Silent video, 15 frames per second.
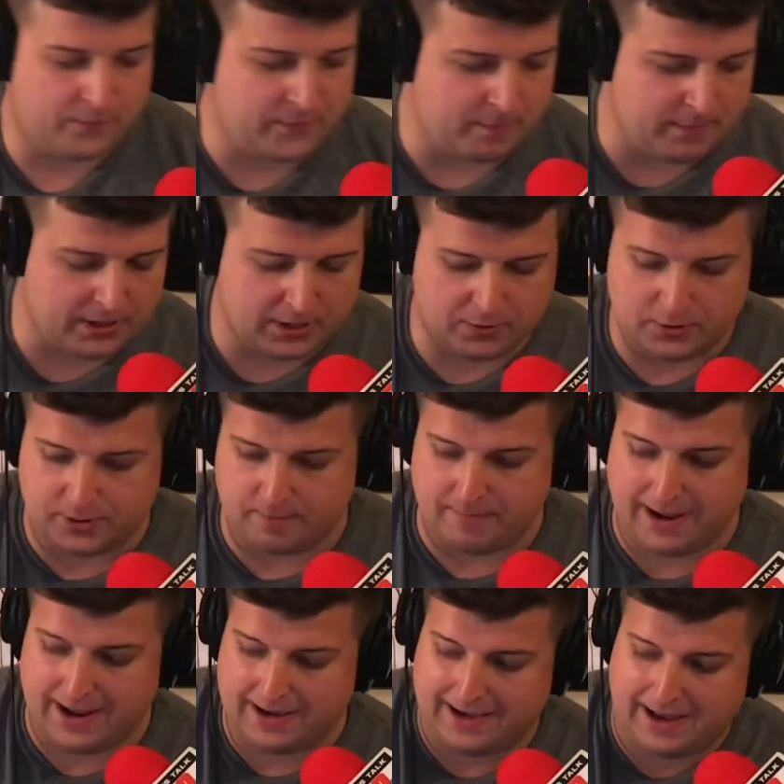you familiar with
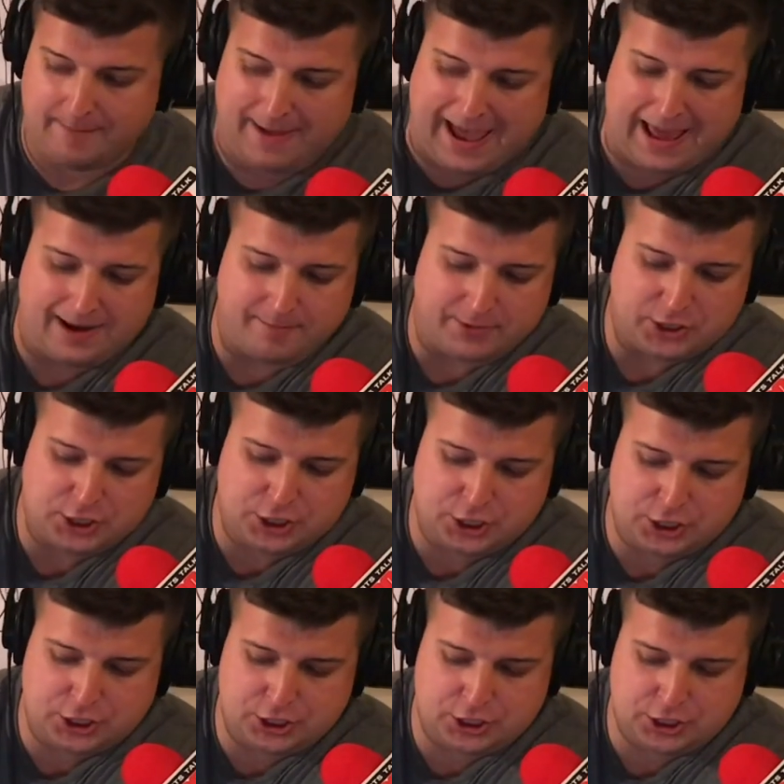a man named Adam
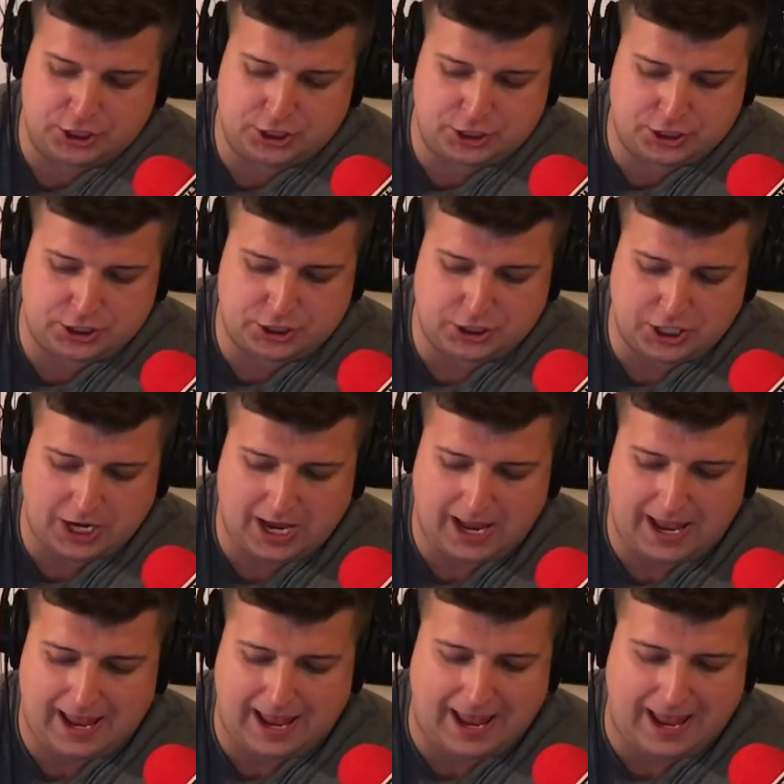Schefter?